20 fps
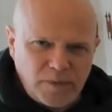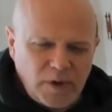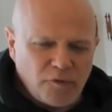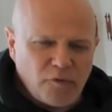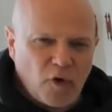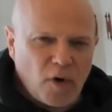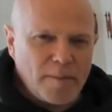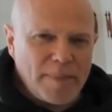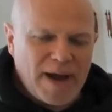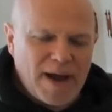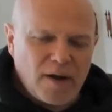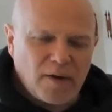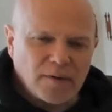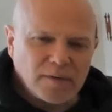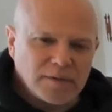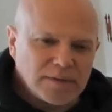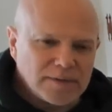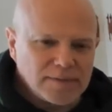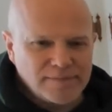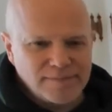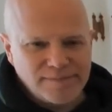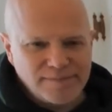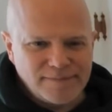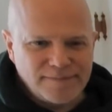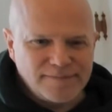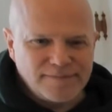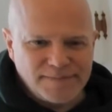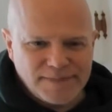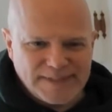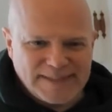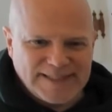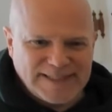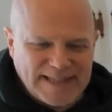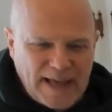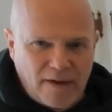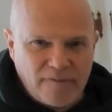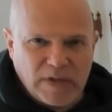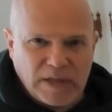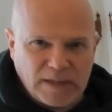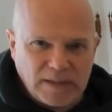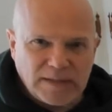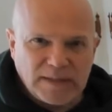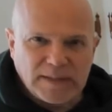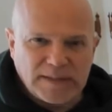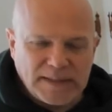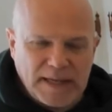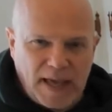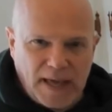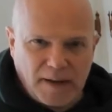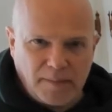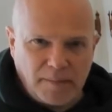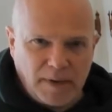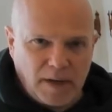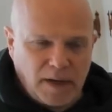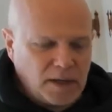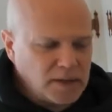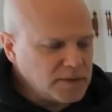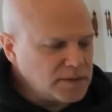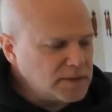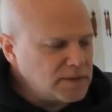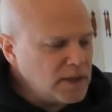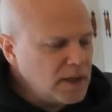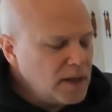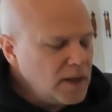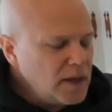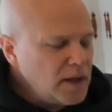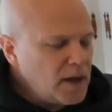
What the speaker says: for about 7 to 10 minutes.